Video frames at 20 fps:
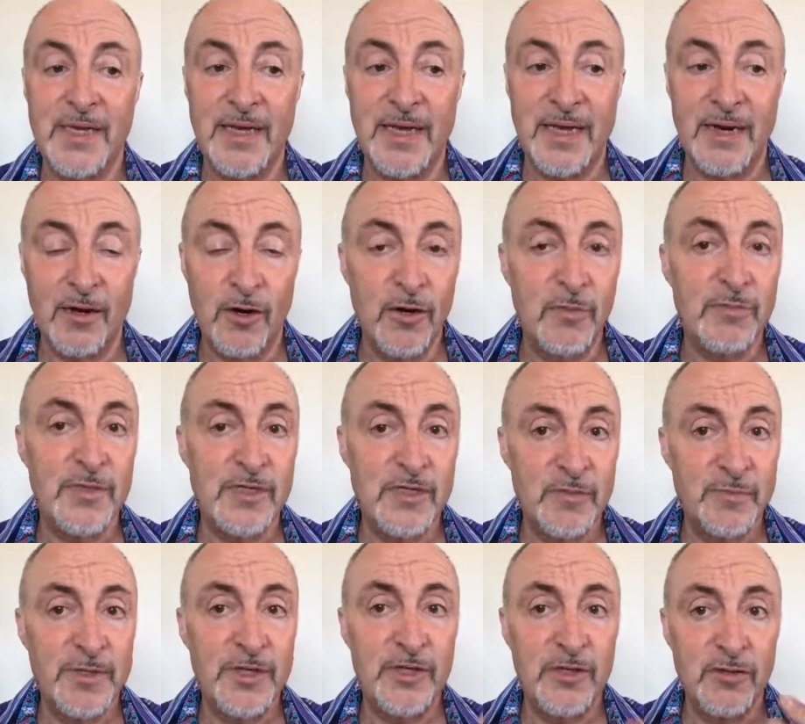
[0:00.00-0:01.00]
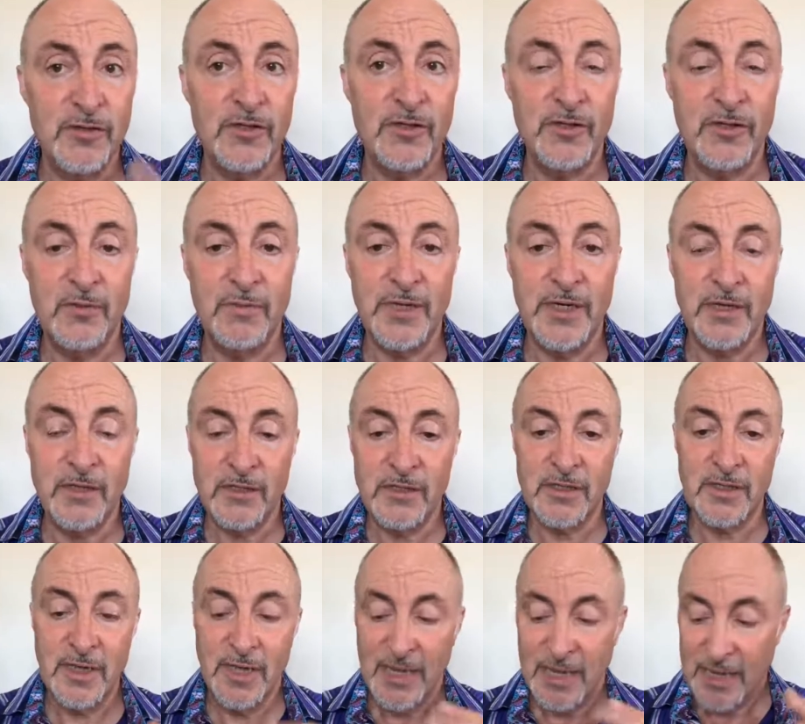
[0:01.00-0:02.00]
And I hope this has been used to you because
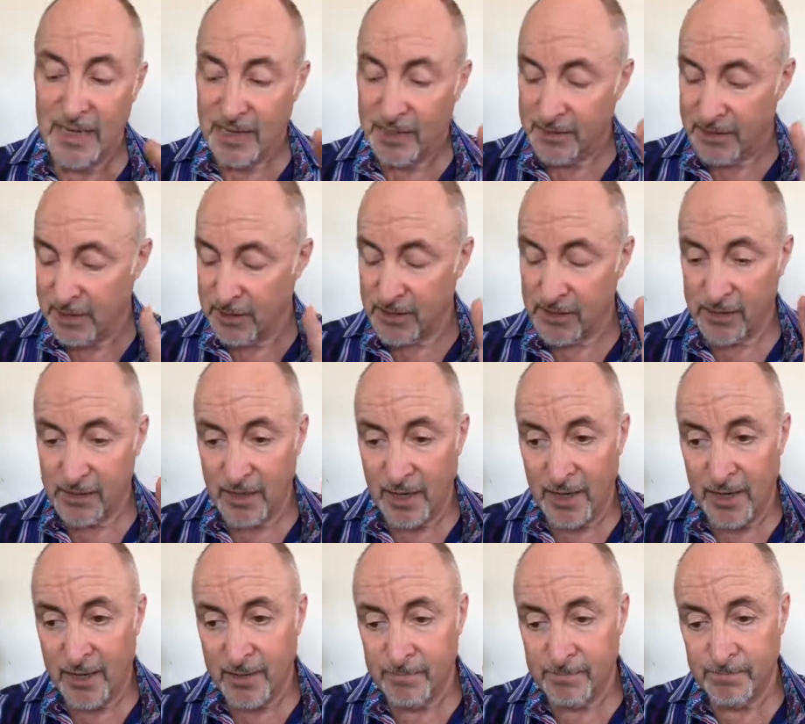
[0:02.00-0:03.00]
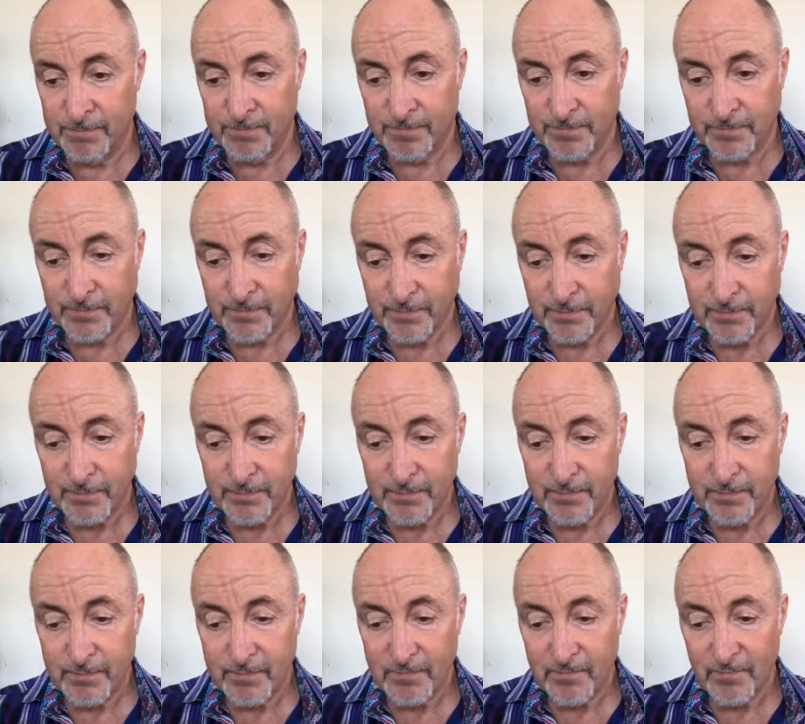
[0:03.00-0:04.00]
this, um,
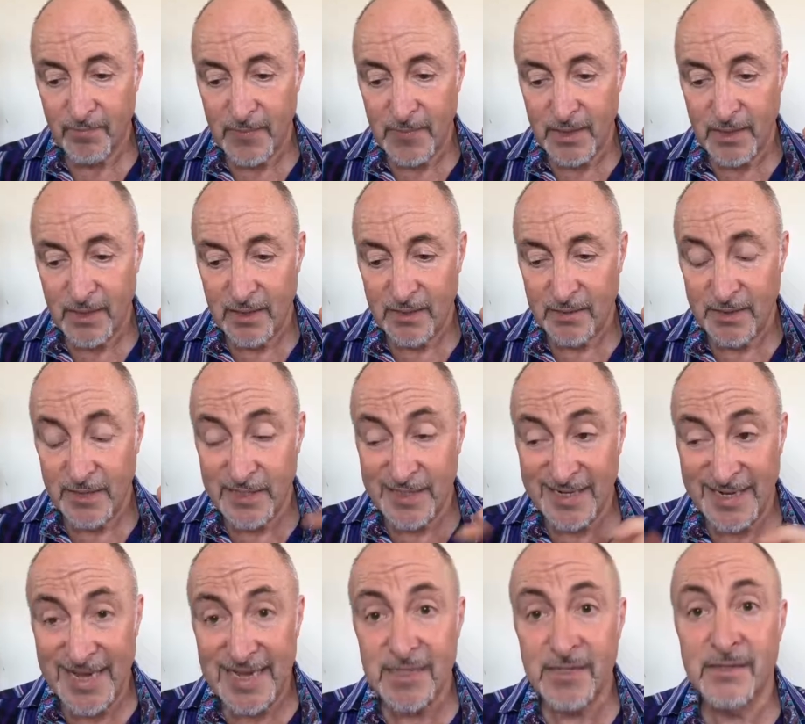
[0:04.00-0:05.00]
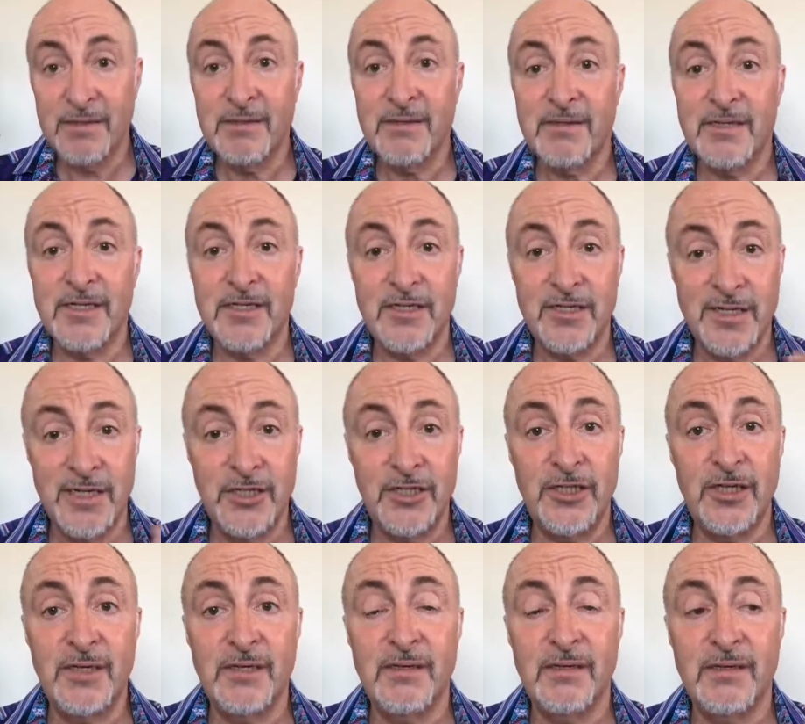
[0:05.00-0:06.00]
this lesson, this
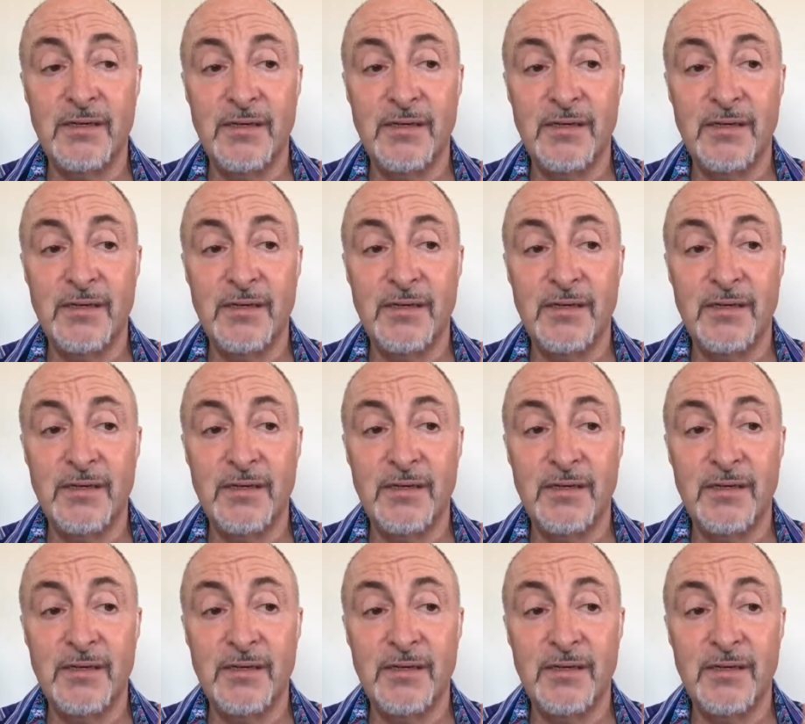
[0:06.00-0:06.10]
teaching,